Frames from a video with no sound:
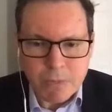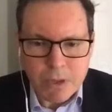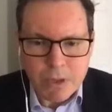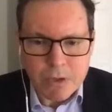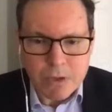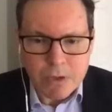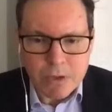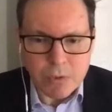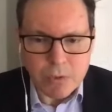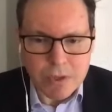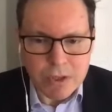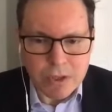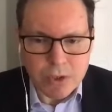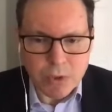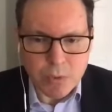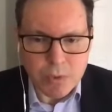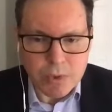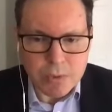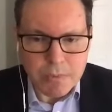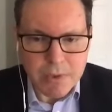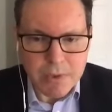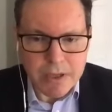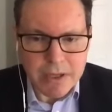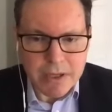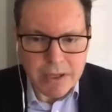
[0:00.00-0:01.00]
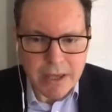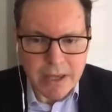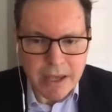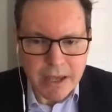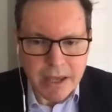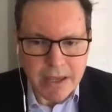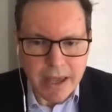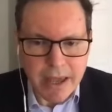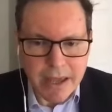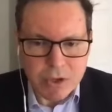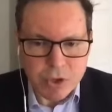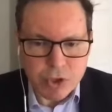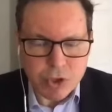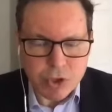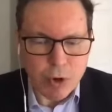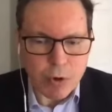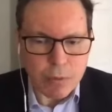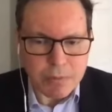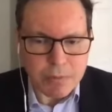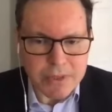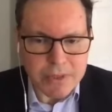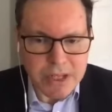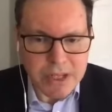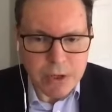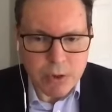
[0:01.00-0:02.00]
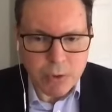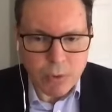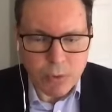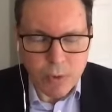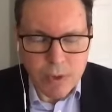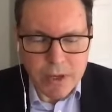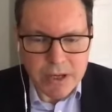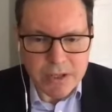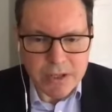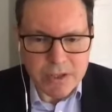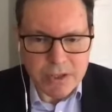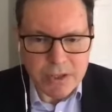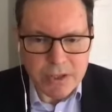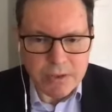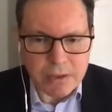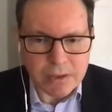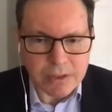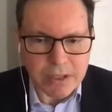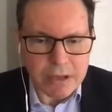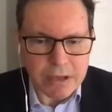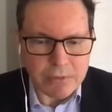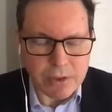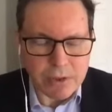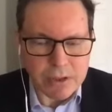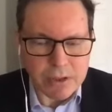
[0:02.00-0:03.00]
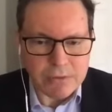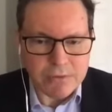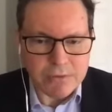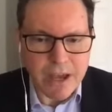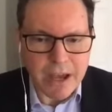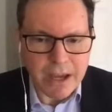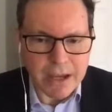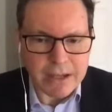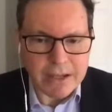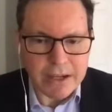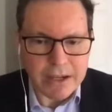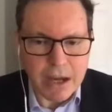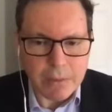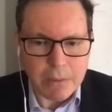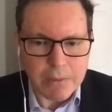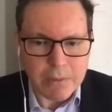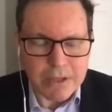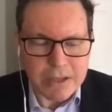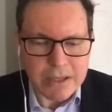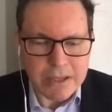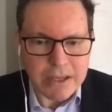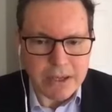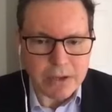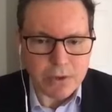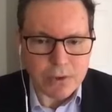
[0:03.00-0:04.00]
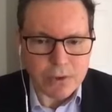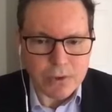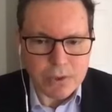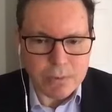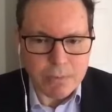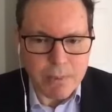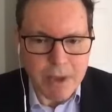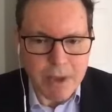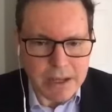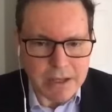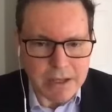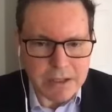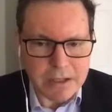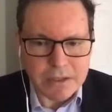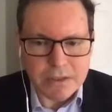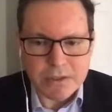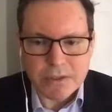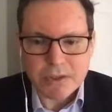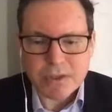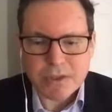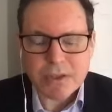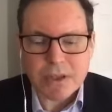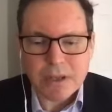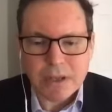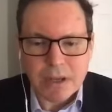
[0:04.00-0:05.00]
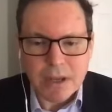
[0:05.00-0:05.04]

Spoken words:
So this would be a sharp decrease in the level of economic interdependence